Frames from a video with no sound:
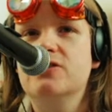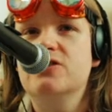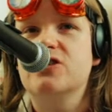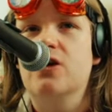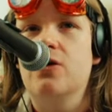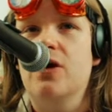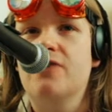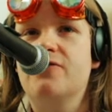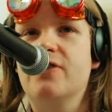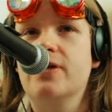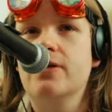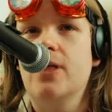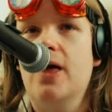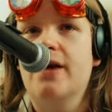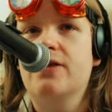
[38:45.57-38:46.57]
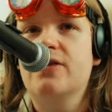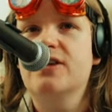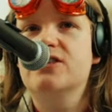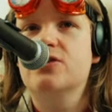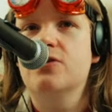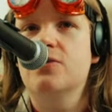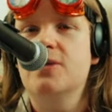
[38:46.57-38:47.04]
So I feel like this
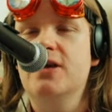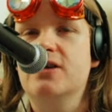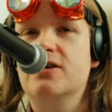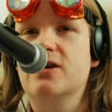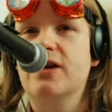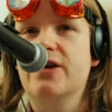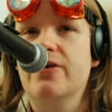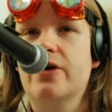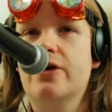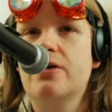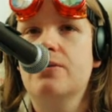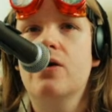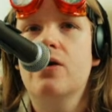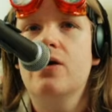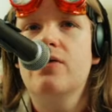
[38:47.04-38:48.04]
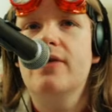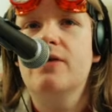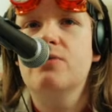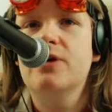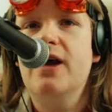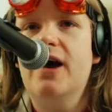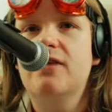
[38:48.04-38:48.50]
could have been clearer. Then
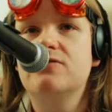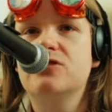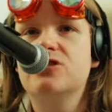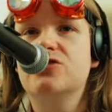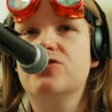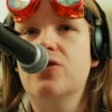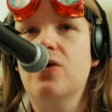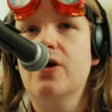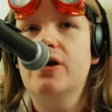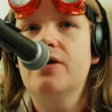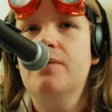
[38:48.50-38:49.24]
we have destroy,